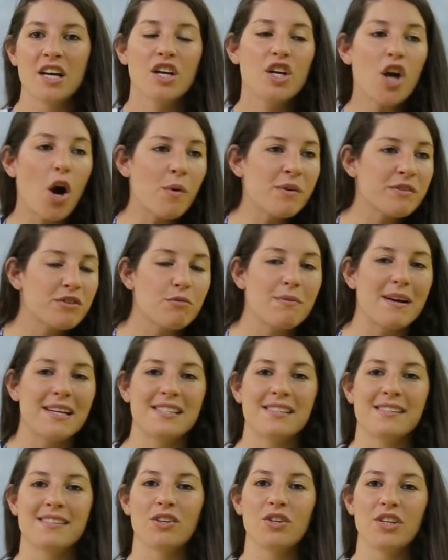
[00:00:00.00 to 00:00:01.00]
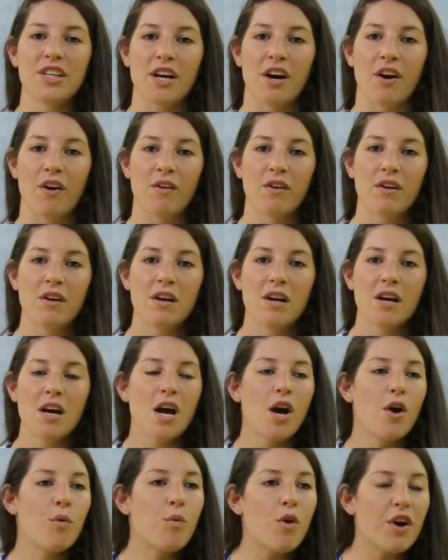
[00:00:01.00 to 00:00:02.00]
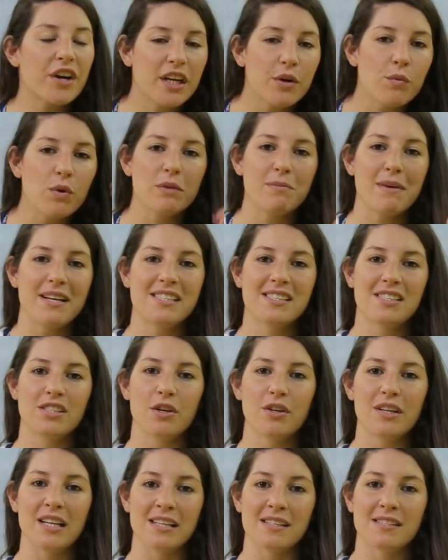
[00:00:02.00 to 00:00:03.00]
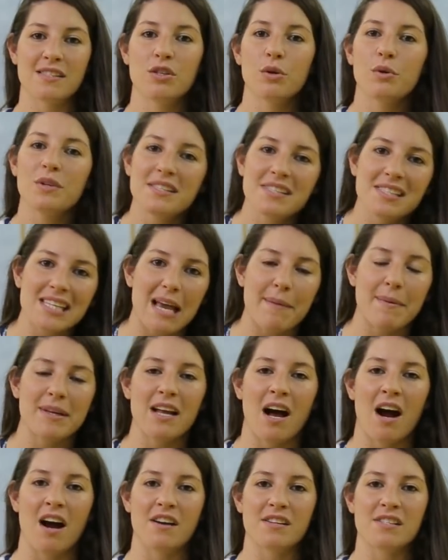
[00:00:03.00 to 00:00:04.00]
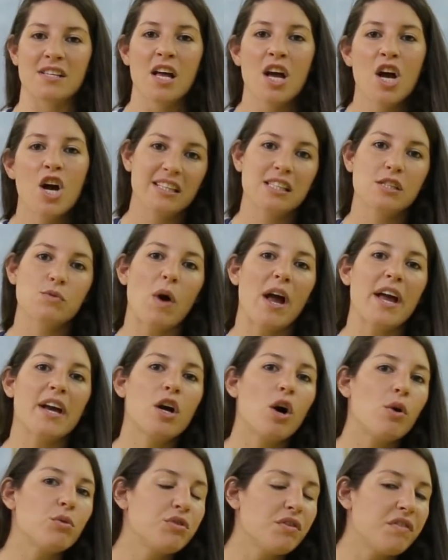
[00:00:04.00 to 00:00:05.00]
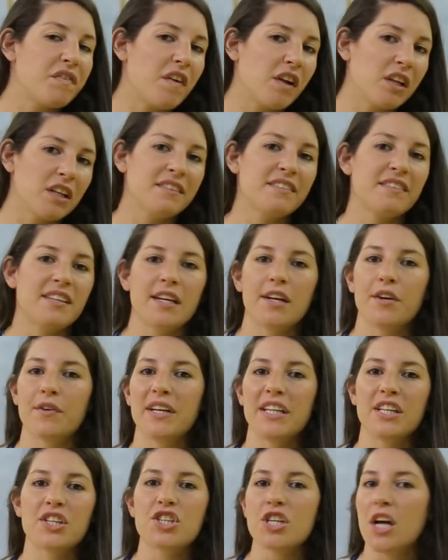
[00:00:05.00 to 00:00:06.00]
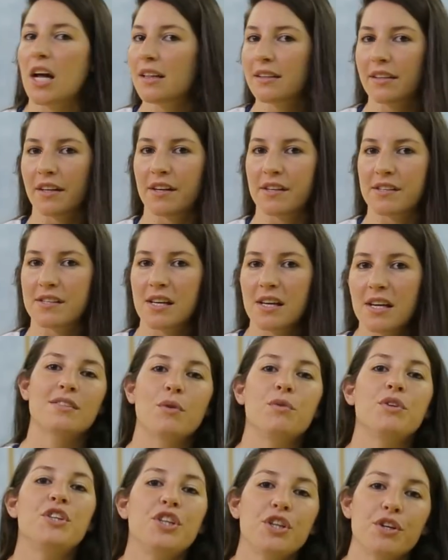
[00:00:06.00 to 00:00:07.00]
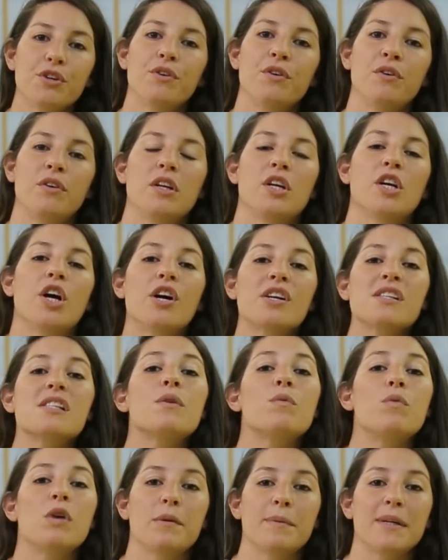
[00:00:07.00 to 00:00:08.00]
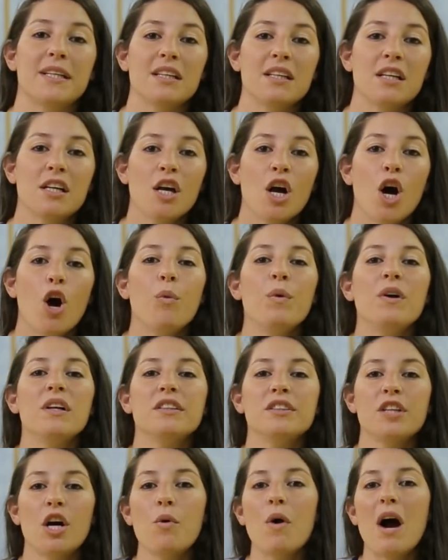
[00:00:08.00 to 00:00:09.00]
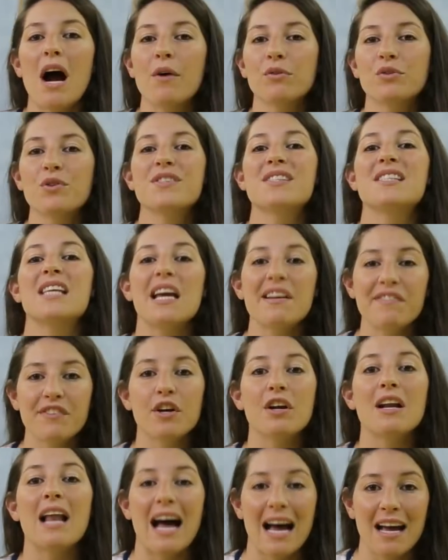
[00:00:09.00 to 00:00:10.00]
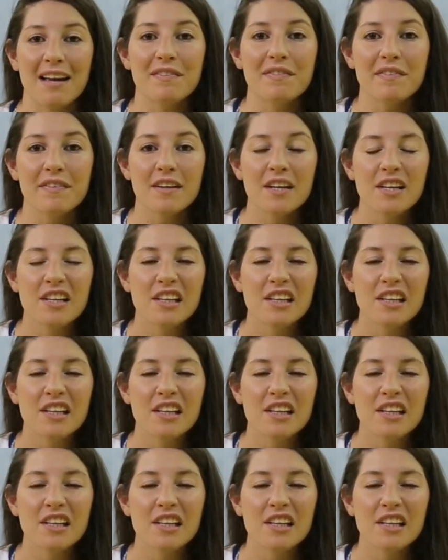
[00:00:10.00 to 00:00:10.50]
going to my studio, working with my students, doing seminars. This is why I go to volunteer in shelters. So you, girls and women, will know how to save your life.